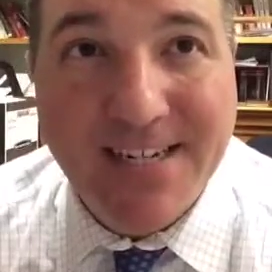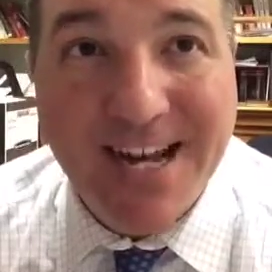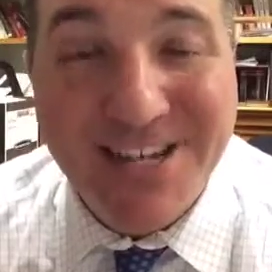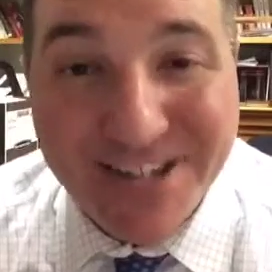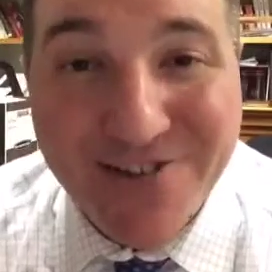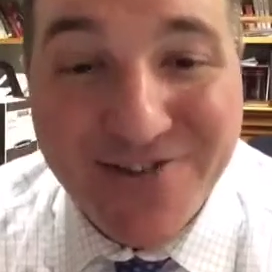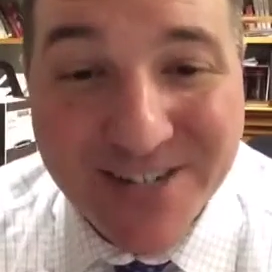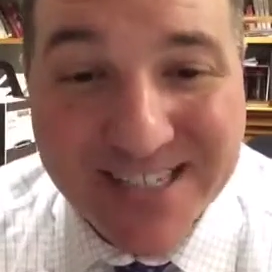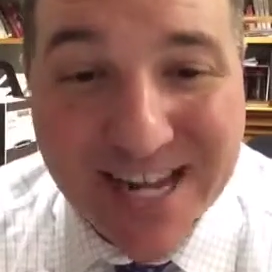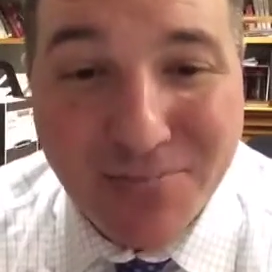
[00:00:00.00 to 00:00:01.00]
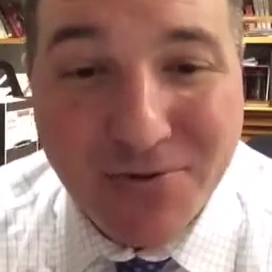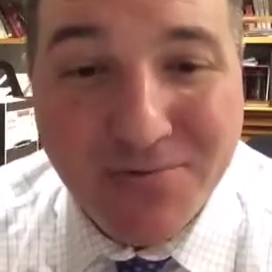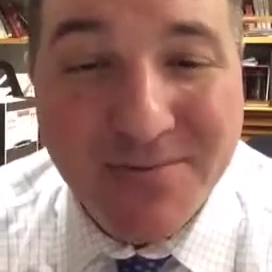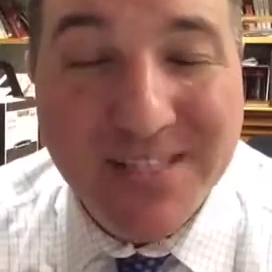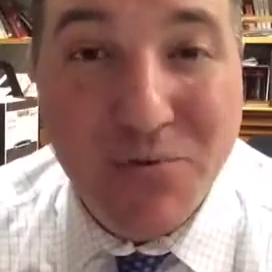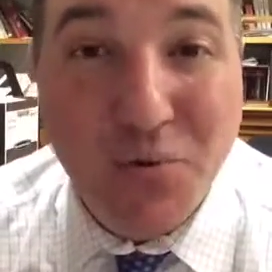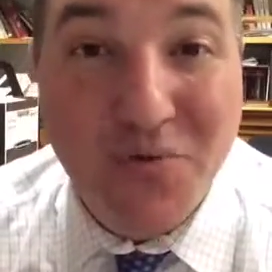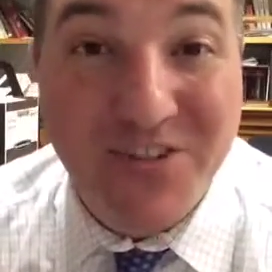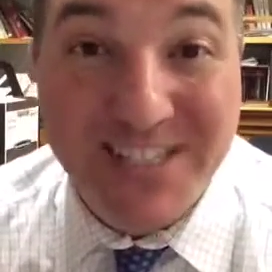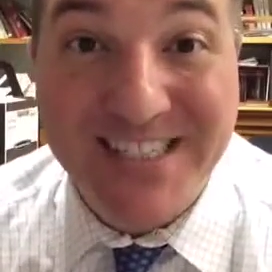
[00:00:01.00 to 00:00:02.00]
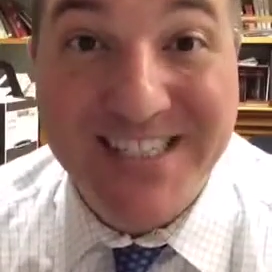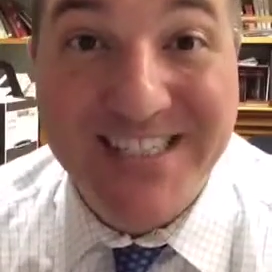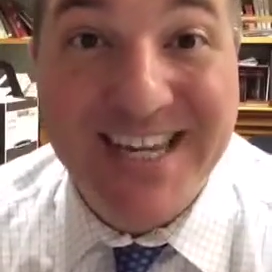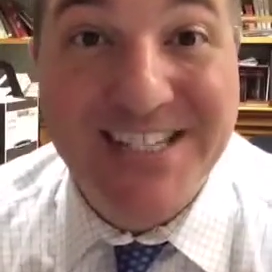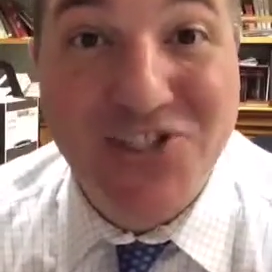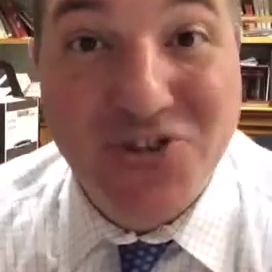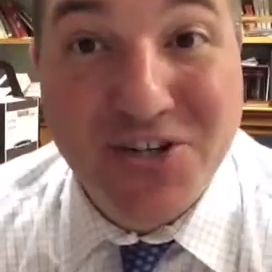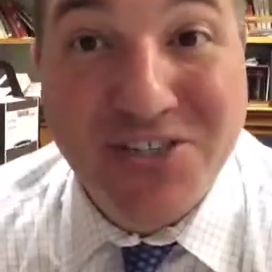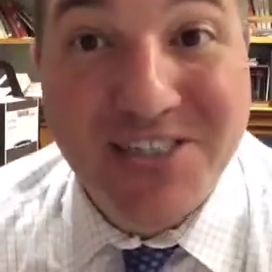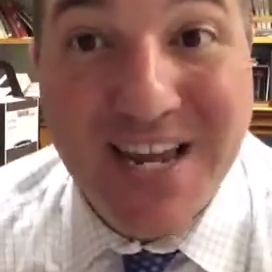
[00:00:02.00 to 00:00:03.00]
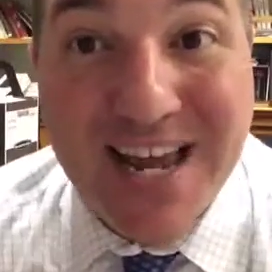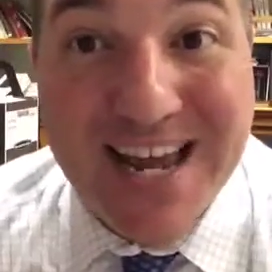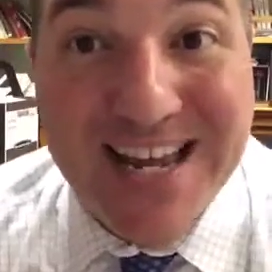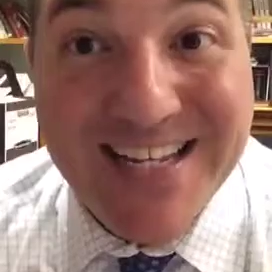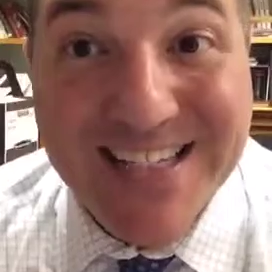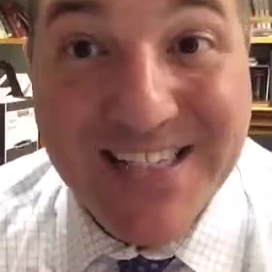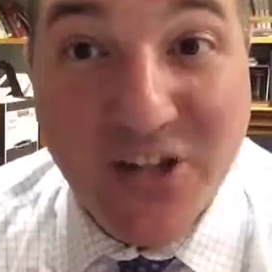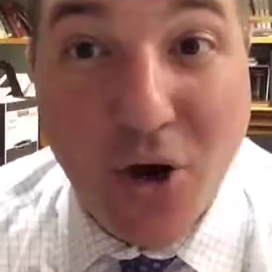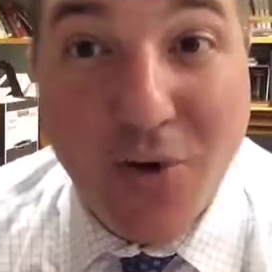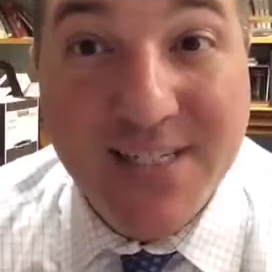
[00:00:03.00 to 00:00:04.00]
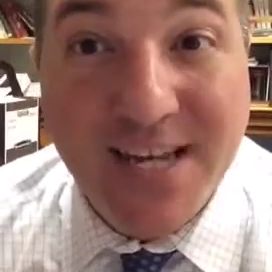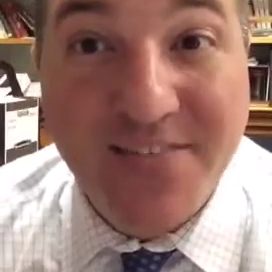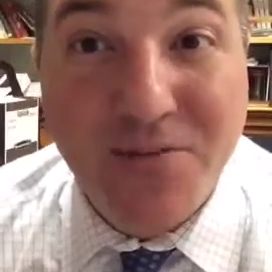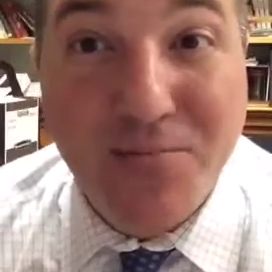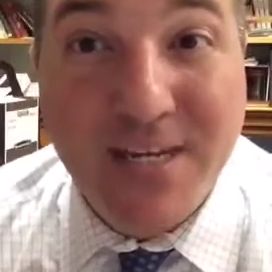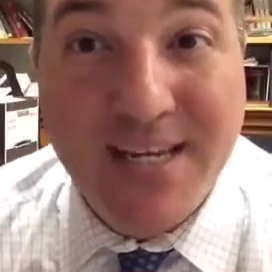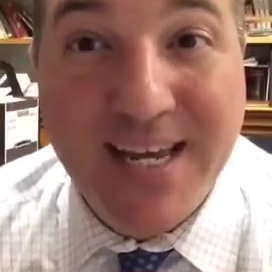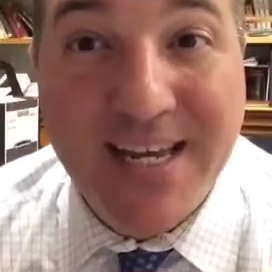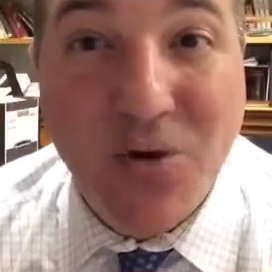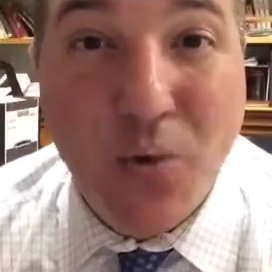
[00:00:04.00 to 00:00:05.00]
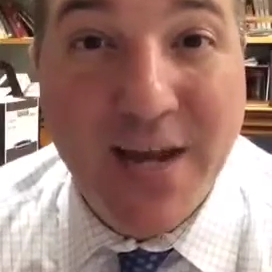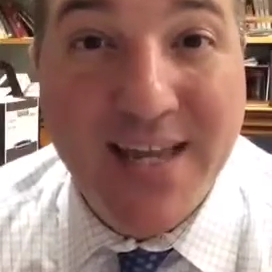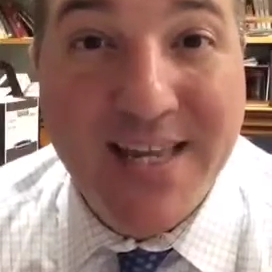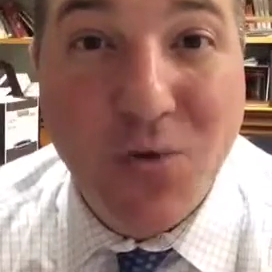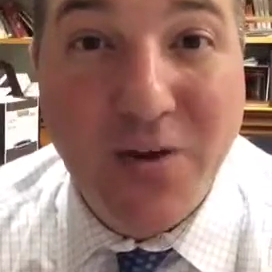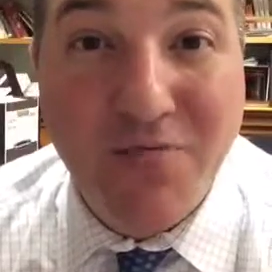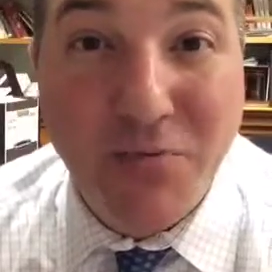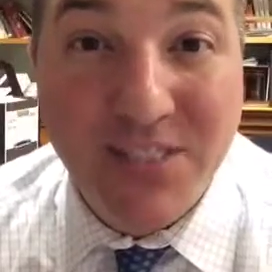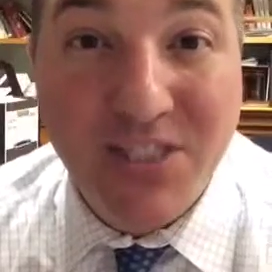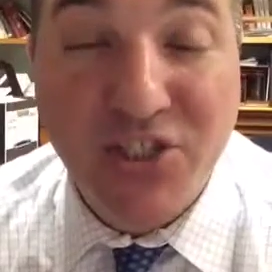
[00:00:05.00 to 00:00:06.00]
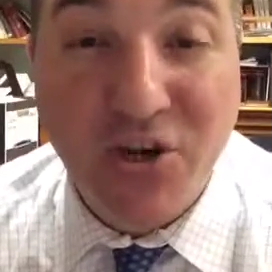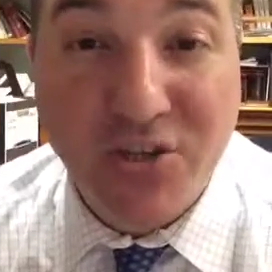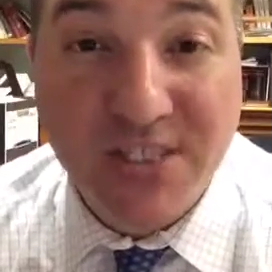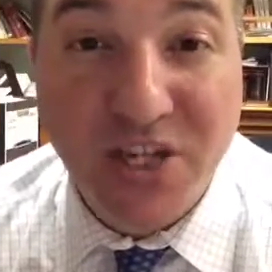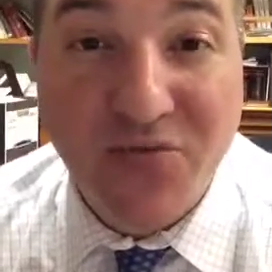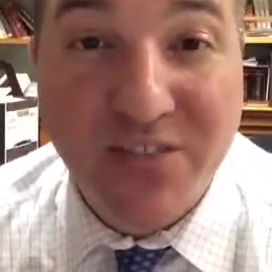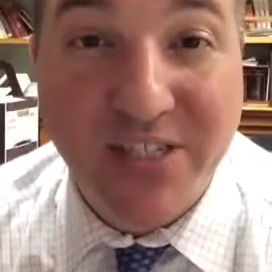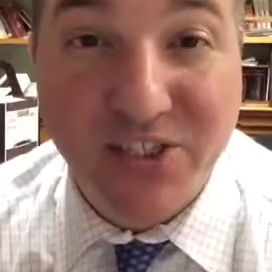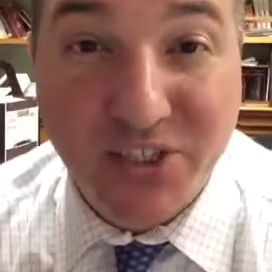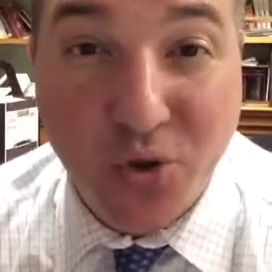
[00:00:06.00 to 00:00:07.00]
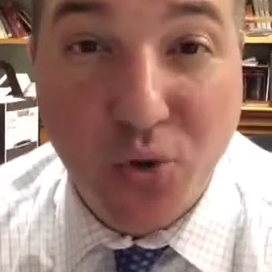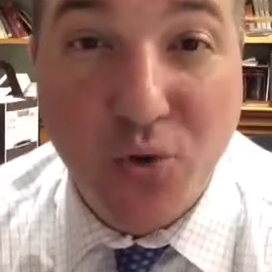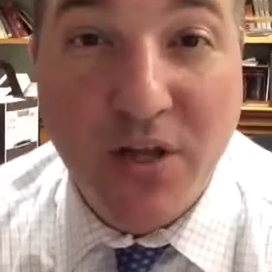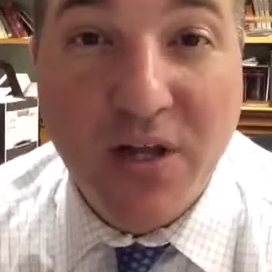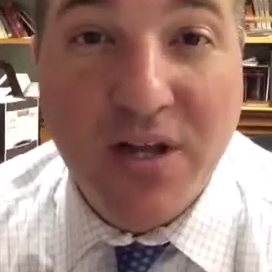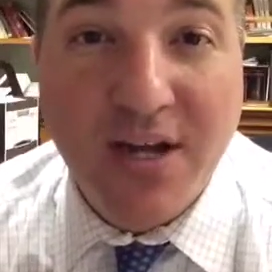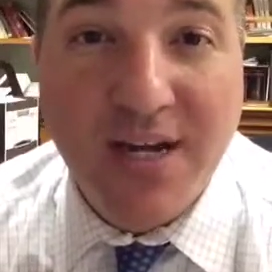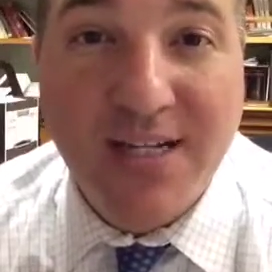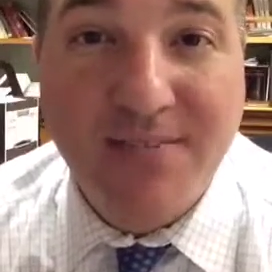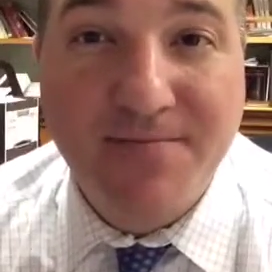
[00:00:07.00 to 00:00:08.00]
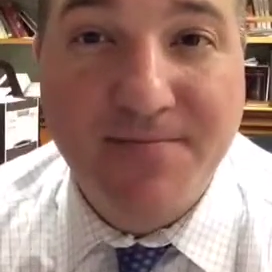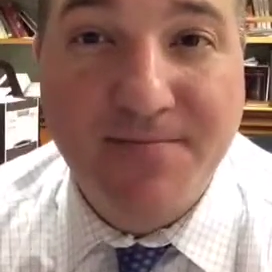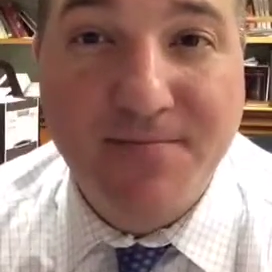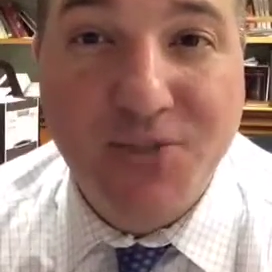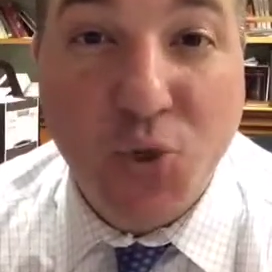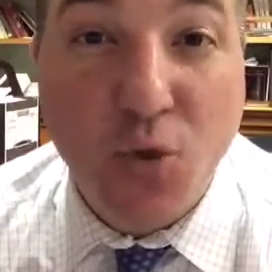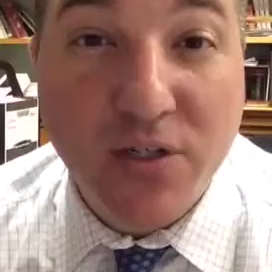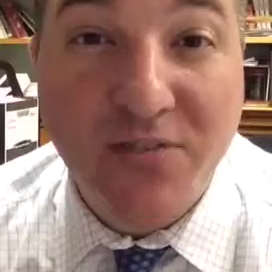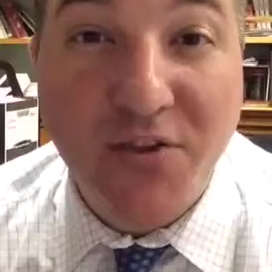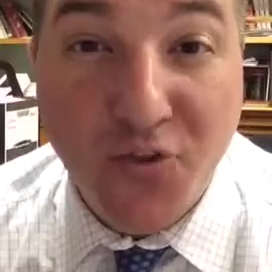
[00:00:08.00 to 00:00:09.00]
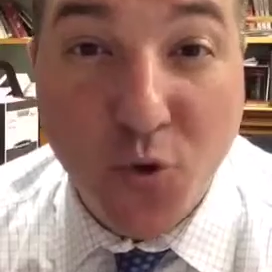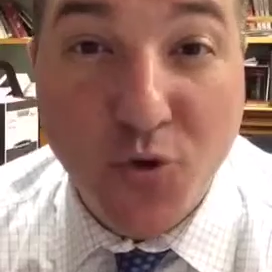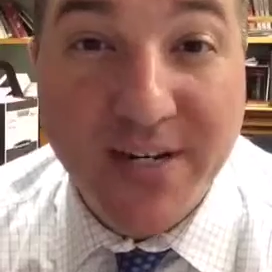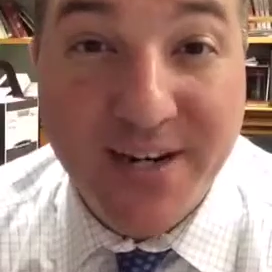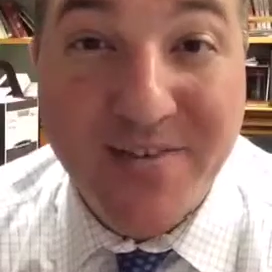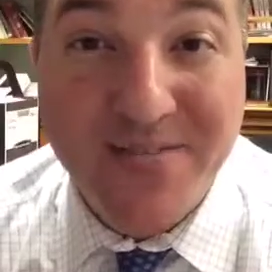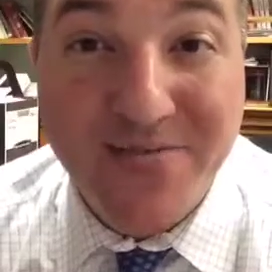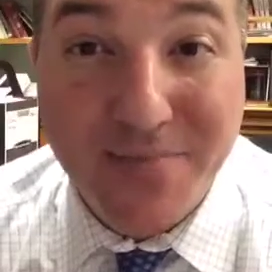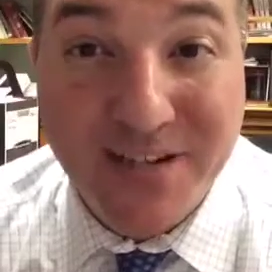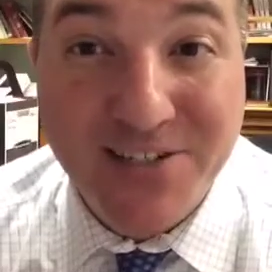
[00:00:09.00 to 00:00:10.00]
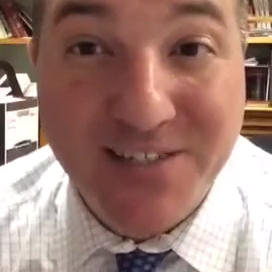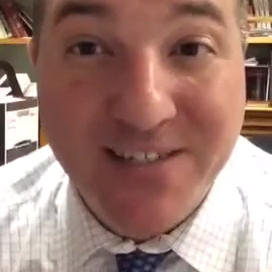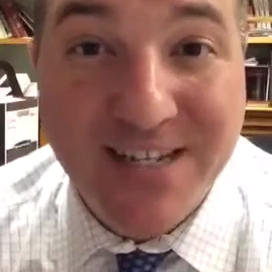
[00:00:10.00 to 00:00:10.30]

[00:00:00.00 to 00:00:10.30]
Another example that when we facilitate instructions, it doesn't always have to be in a way that we've positioned ourselves as the sole source of authority or information.